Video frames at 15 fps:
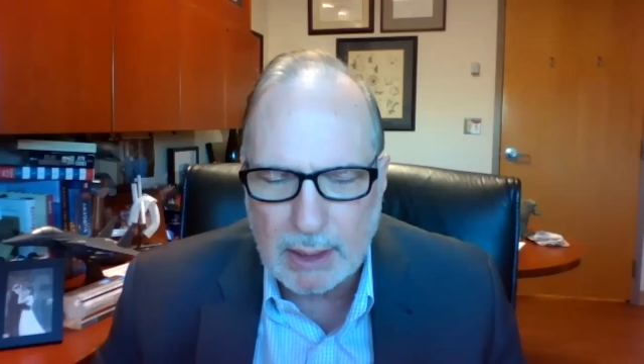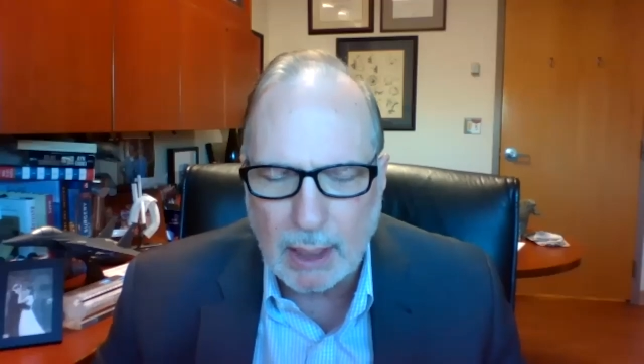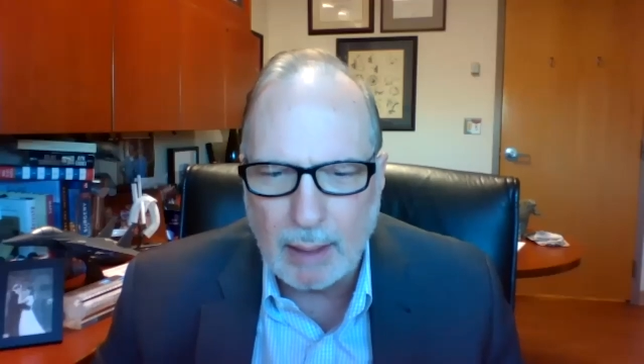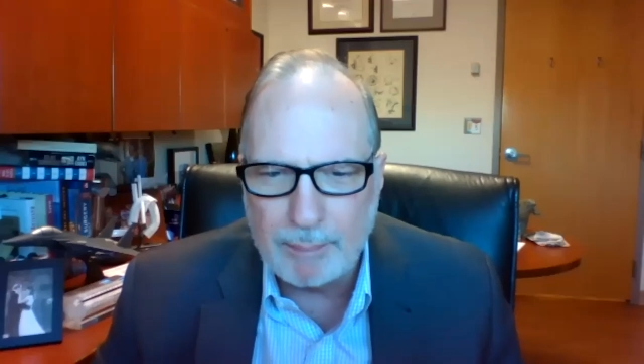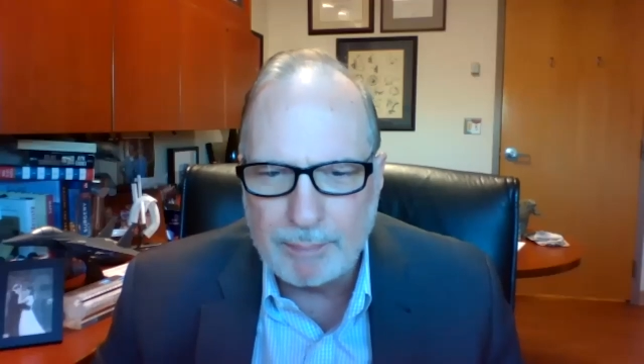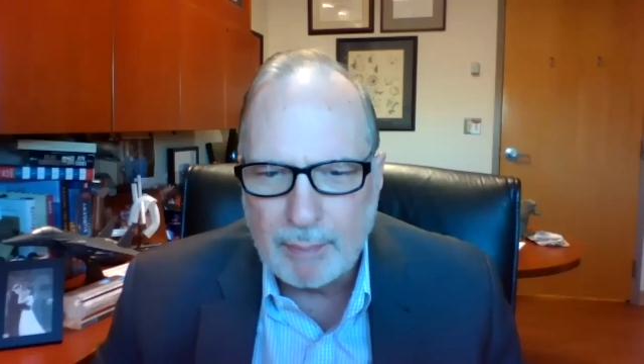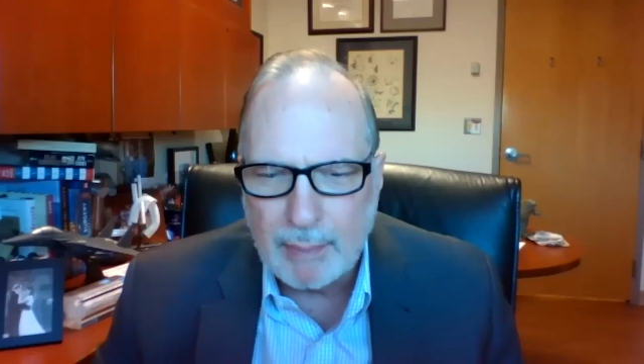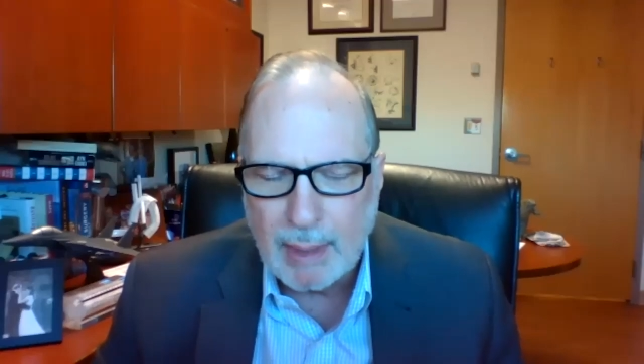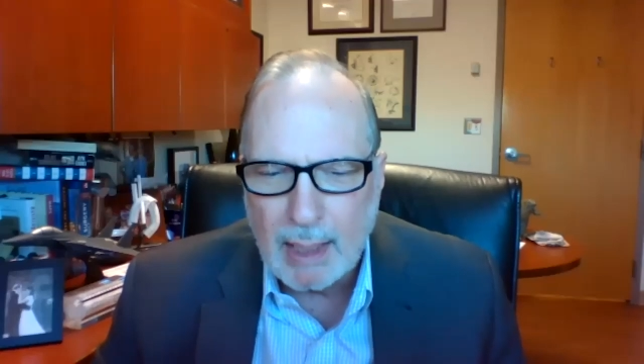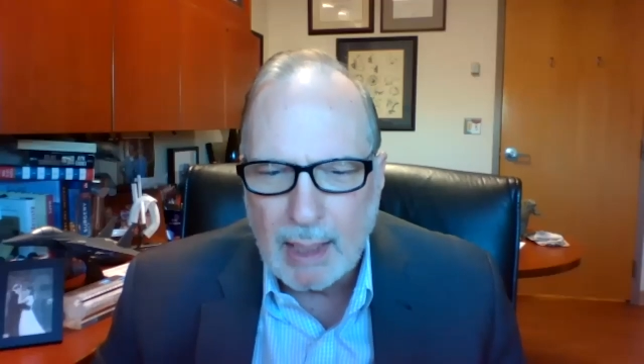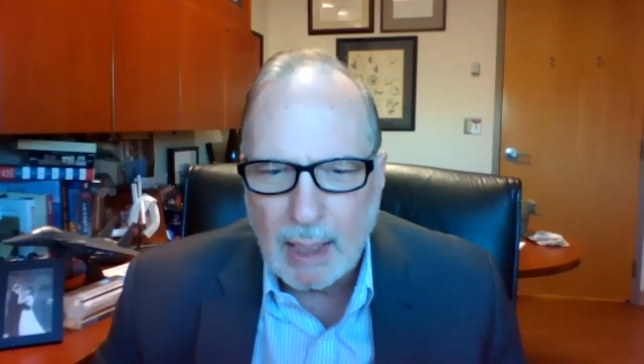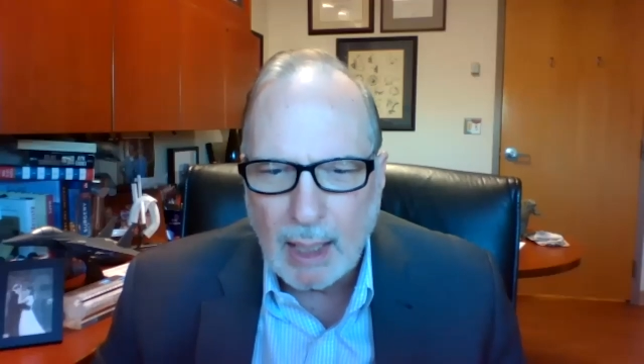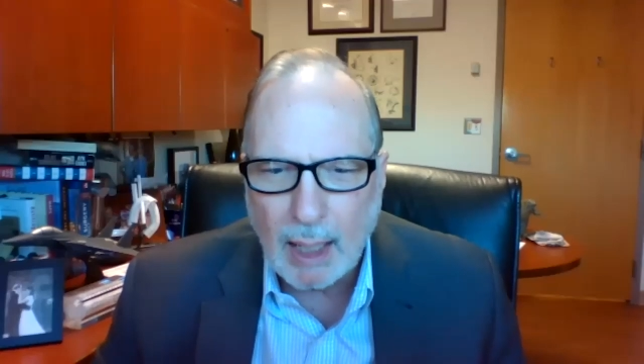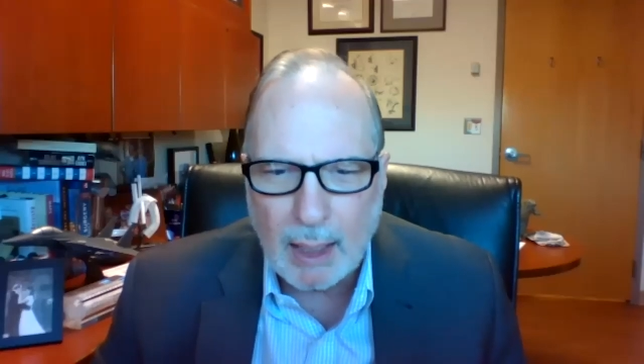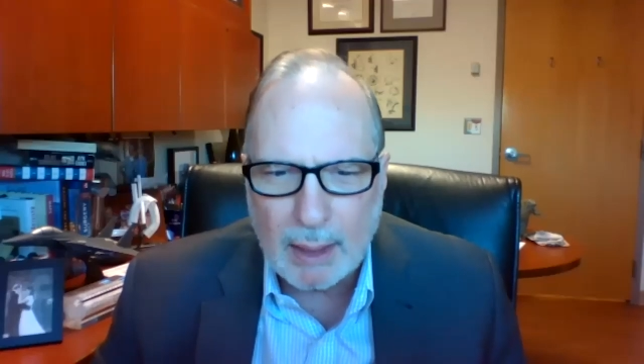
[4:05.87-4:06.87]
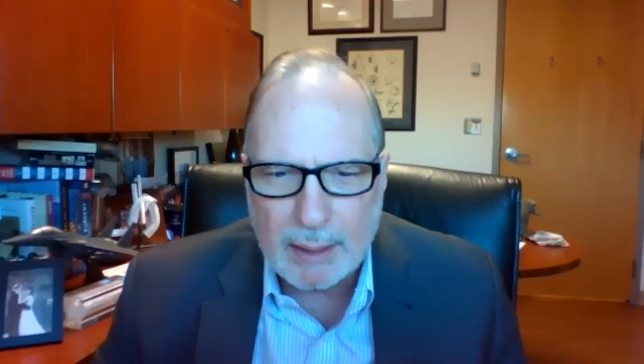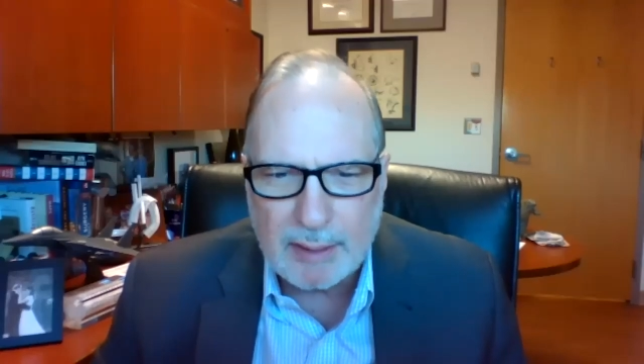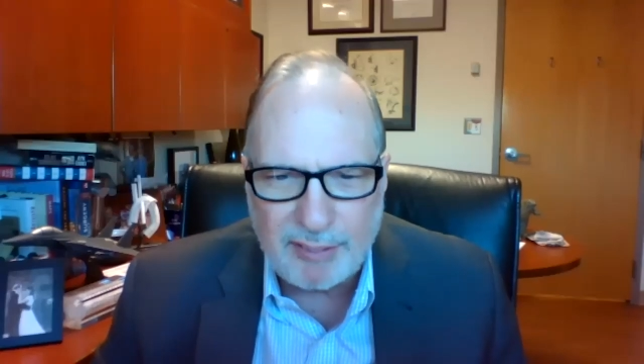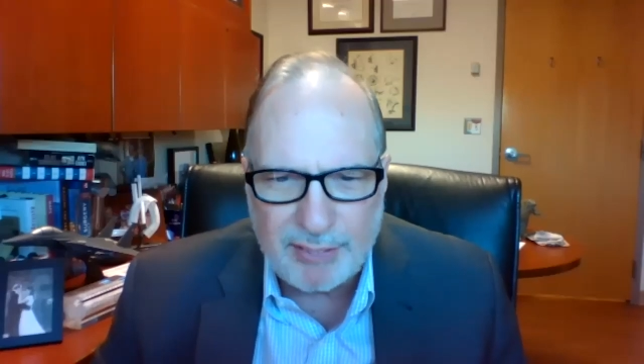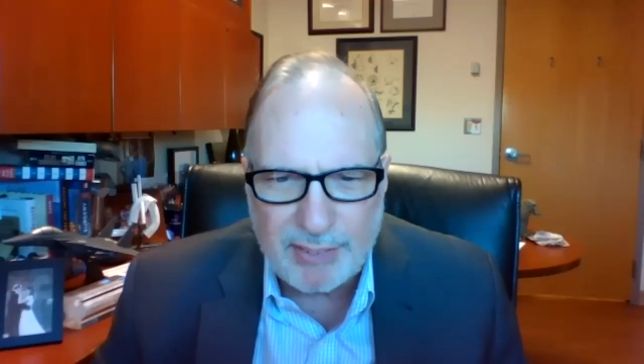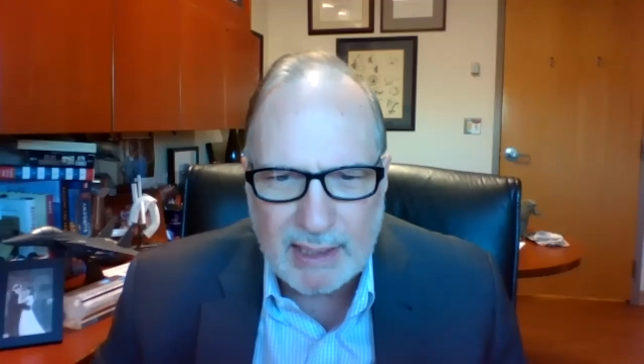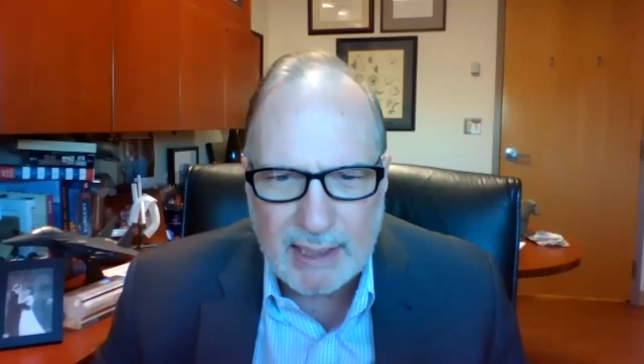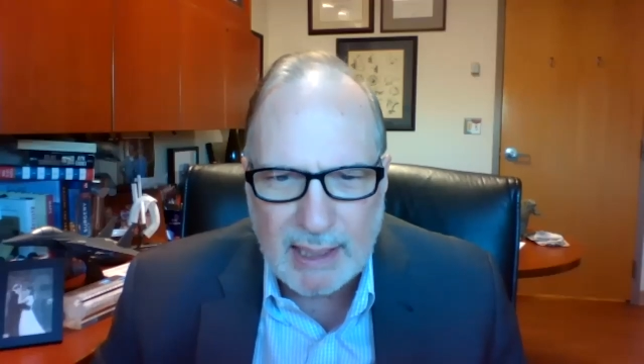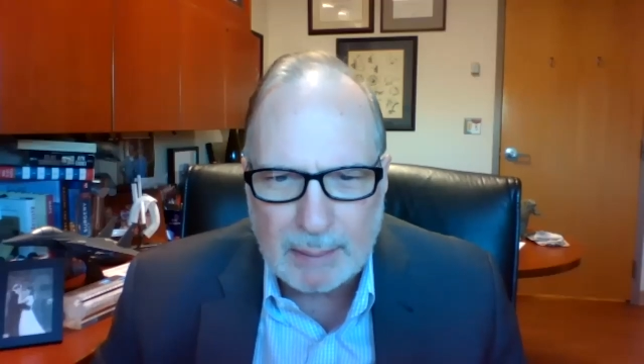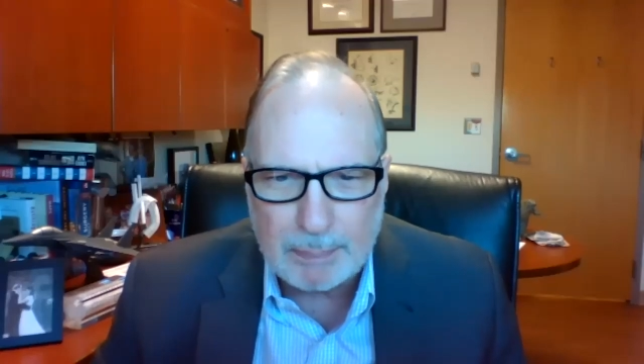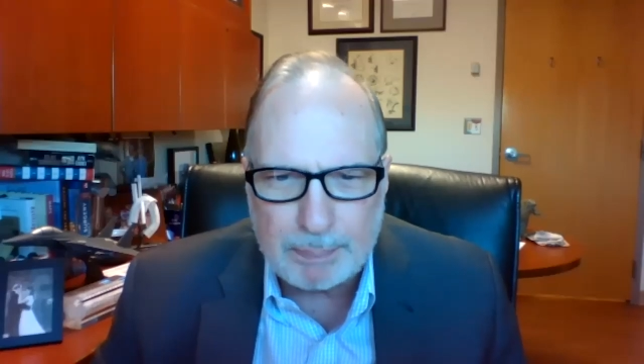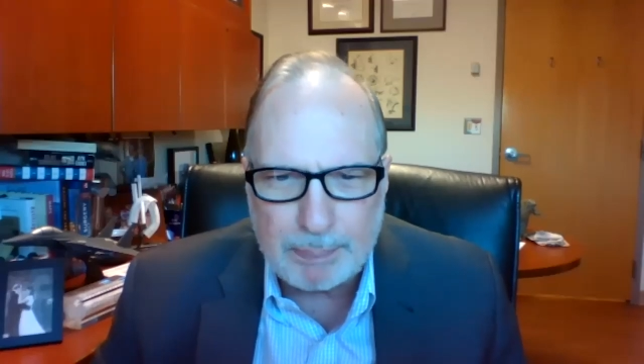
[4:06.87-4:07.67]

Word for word: Um, uh, the, the,